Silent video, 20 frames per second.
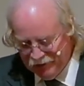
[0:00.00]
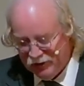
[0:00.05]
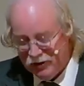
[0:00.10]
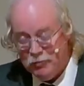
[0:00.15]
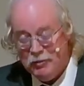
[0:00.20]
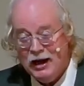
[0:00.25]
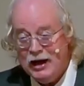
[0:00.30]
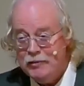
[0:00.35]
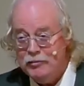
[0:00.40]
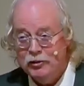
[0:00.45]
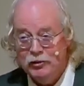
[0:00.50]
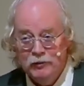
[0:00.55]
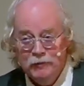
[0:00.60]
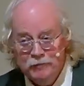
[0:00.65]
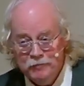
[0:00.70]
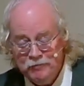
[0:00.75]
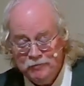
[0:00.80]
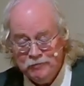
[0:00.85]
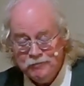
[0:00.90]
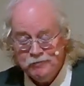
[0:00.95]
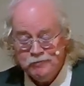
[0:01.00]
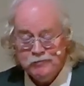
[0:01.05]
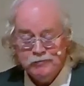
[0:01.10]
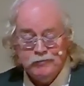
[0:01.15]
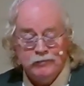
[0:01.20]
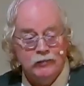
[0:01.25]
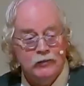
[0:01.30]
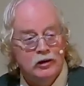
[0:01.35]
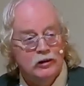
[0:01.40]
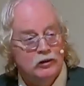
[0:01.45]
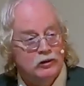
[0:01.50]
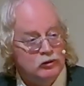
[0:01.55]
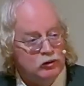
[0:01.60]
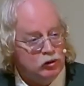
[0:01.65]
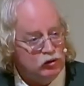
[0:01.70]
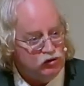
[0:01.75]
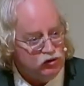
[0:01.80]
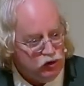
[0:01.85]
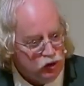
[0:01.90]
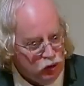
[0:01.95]
the Bible,
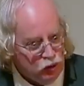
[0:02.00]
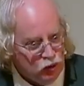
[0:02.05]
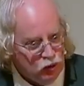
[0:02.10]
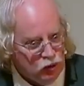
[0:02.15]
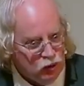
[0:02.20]
there's two.